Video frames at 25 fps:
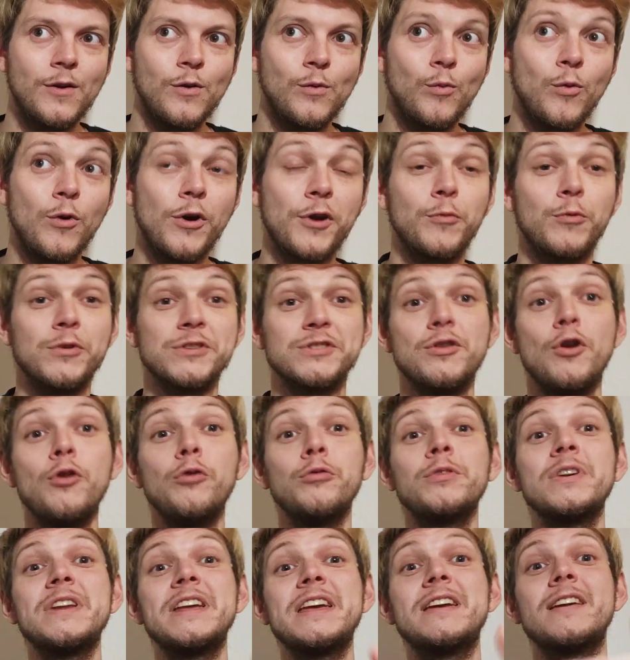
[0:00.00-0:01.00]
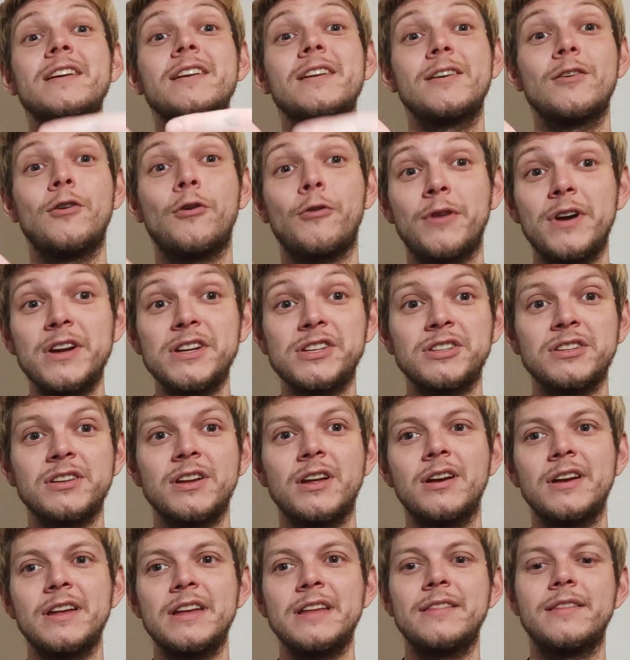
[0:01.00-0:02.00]
what was only
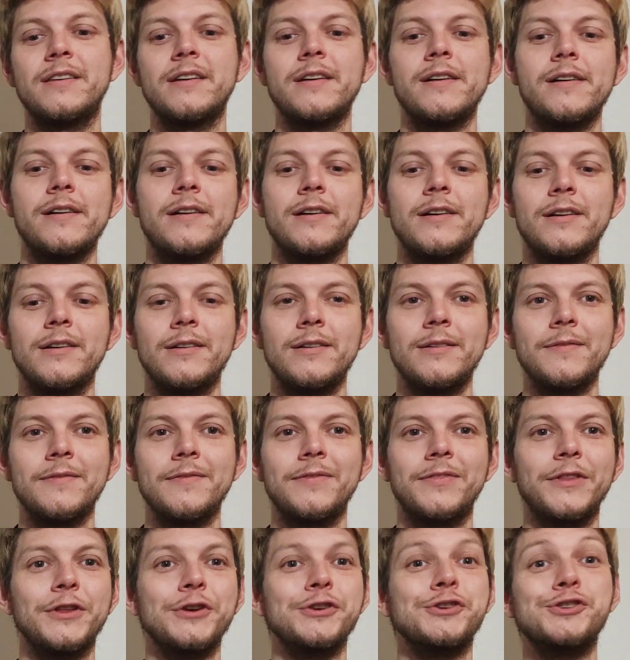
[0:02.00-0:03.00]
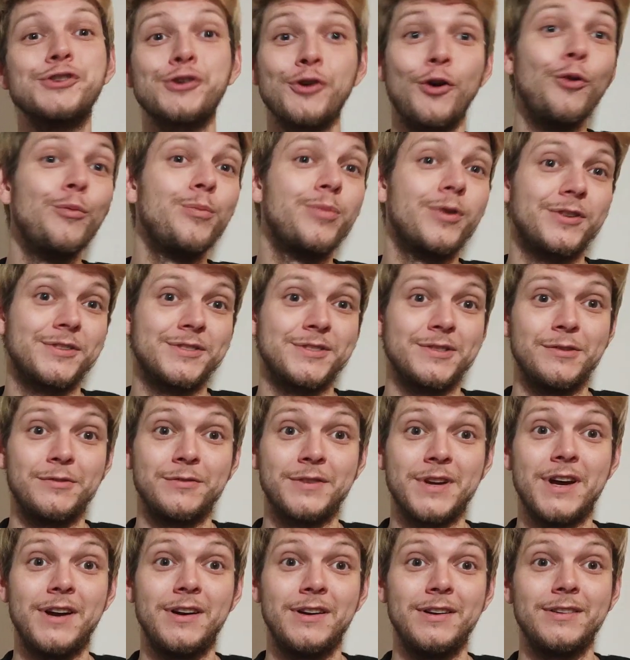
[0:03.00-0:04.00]
originally the show
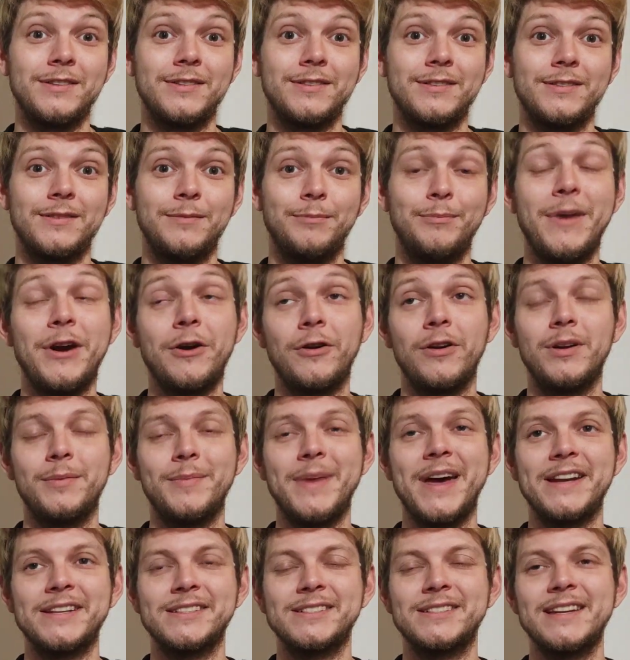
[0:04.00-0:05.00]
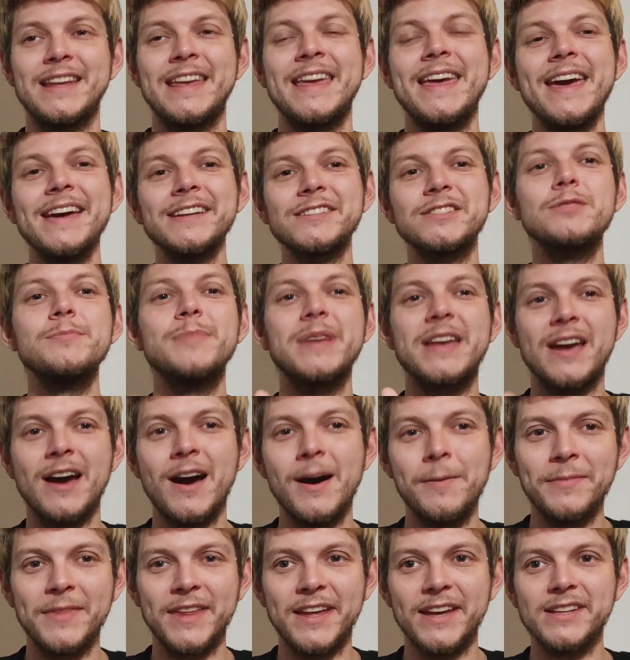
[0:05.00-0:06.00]
persona, Marilyn Manson. He has to
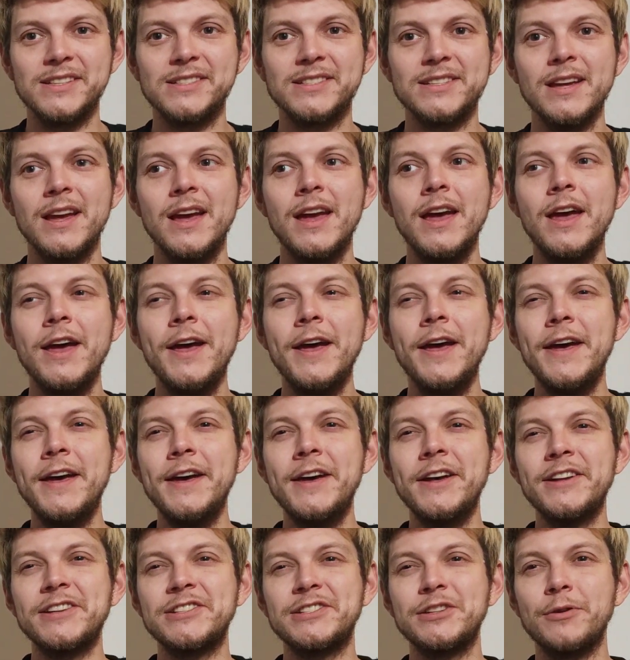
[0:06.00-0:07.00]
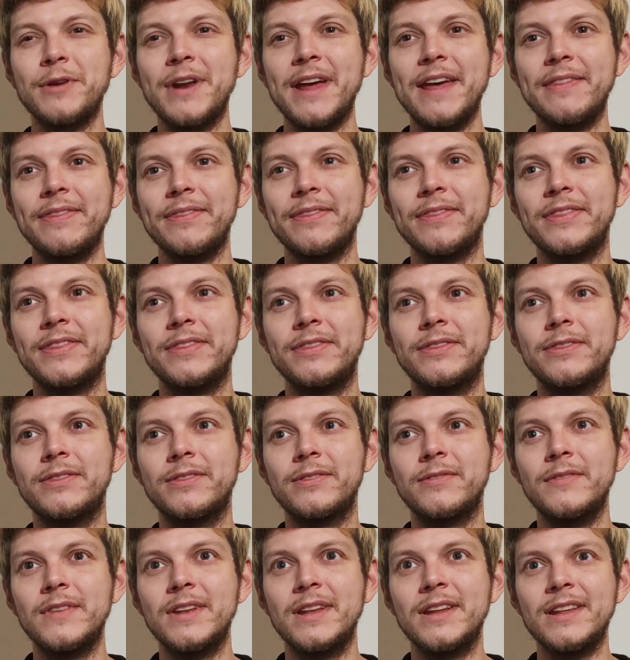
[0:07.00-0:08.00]
become this so that
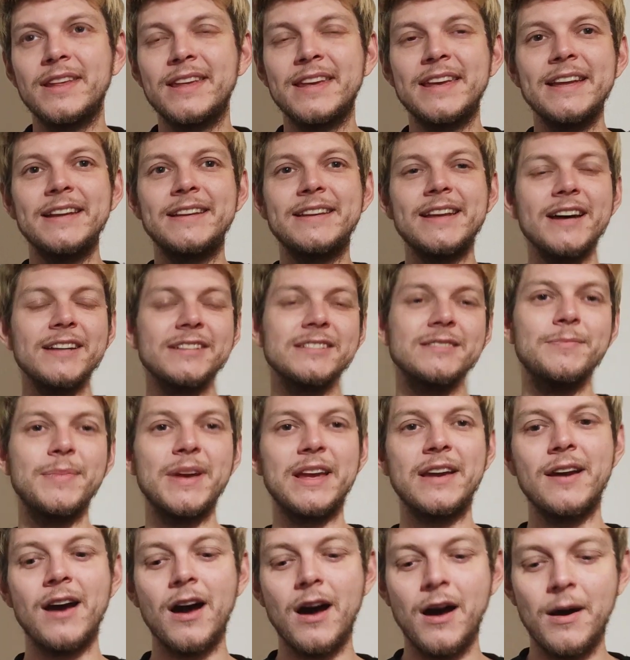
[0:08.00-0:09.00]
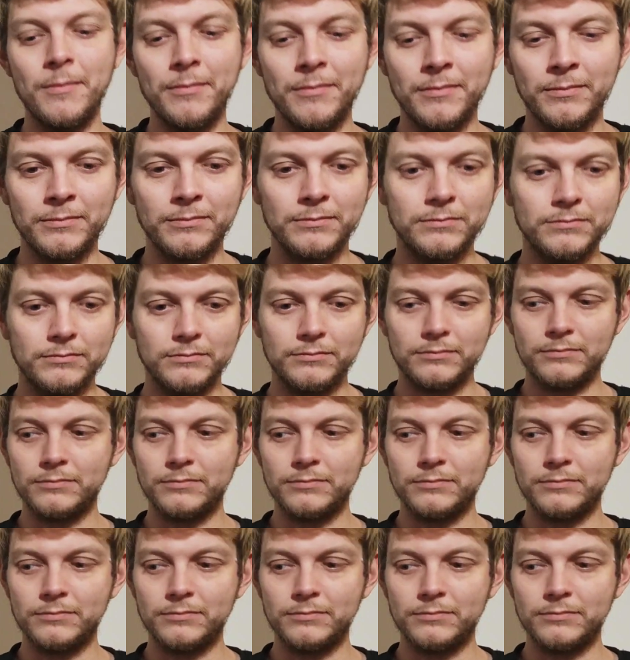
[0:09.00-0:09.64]
he doesn't become